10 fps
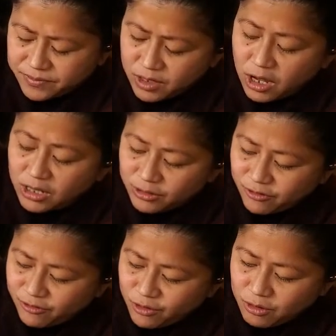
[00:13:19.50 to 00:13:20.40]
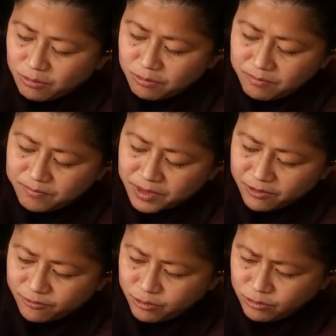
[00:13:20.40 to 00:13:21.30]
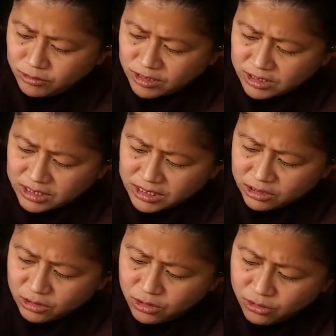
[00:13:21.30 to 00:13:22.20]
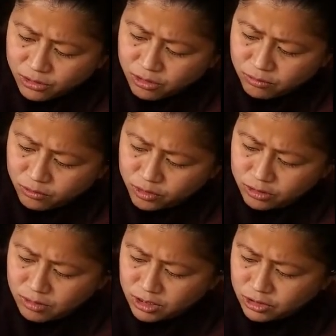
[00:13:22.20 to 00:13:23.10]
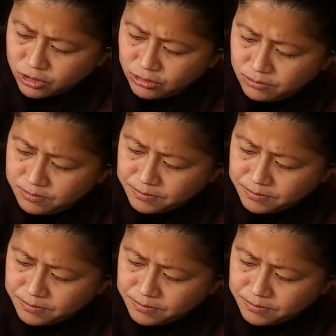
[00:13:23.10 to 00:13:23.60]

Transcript: colorful fruits into your kombucha mixture.